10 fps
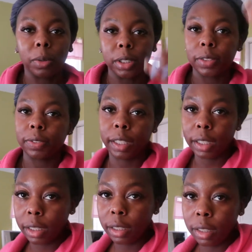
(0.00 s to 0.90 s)
I was
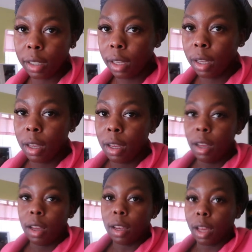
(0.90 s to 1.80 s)
feeling
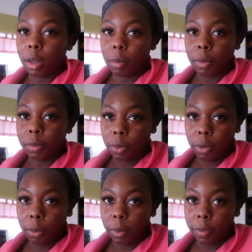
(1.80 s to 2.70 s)
like
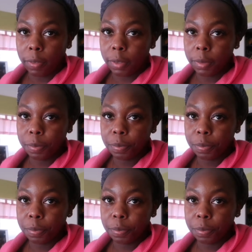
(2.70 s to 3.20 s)
before or whatever.